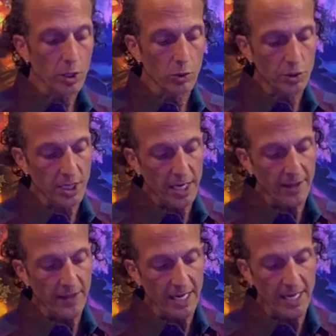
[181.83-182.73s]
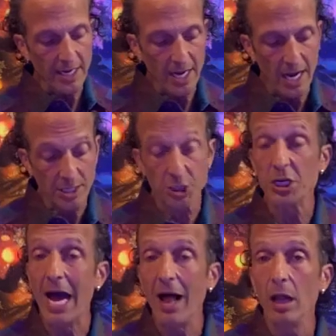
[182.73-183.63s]
using the
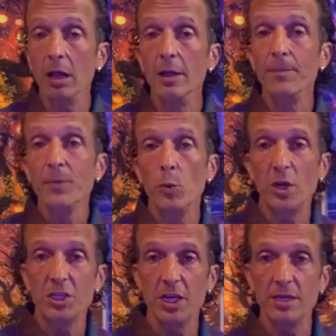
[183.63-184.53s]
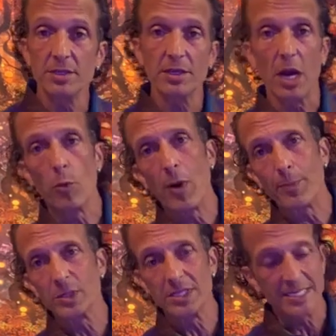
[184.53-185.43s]
shell, which is a
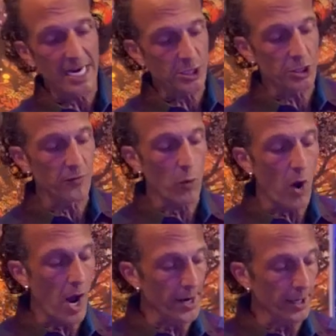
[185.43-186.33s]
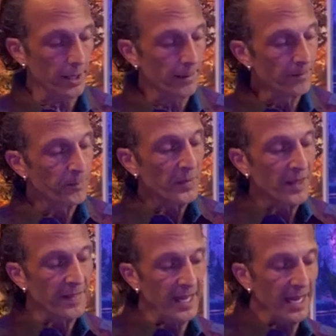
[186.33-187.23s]
representation of water,
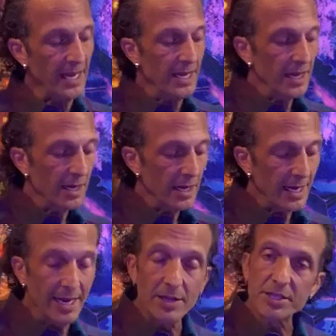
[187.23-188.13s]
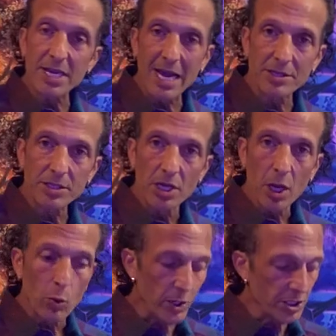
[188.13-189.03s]
the incense,
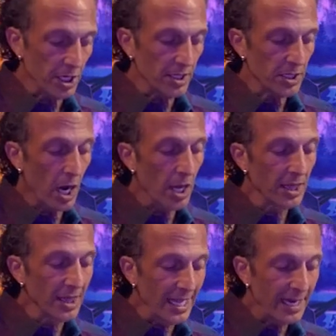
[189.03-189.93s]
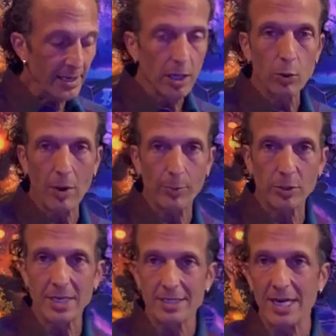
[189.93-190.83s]
which is unlit,
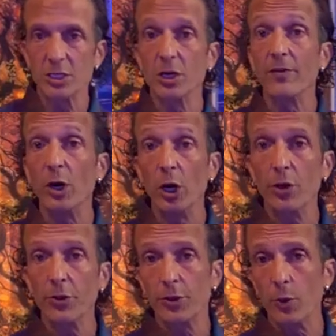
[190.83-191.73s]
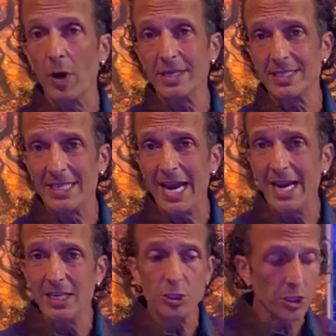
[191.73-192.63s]
representation of earth, the white
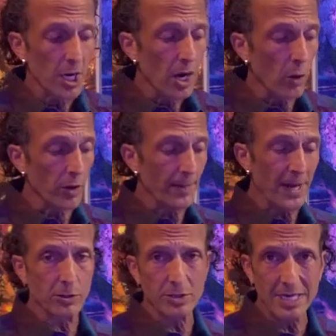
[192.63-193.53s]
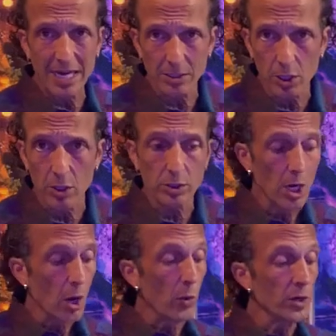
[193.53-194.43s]
sage or the Palo Santos.
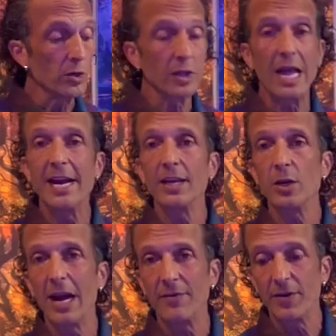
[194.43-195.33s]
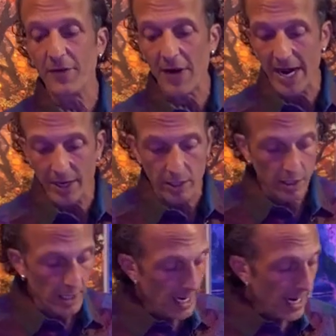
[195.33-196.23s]
When you light it, you have the fire,
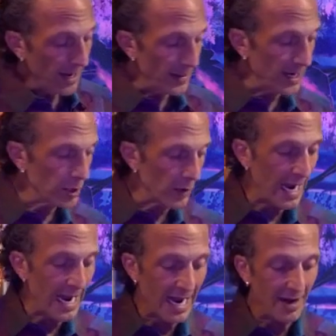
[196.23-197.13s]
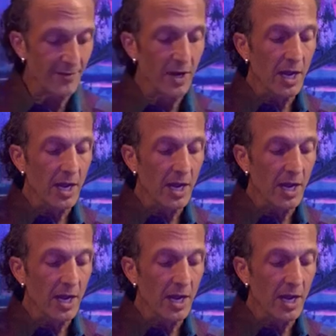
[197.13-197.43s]
and then you have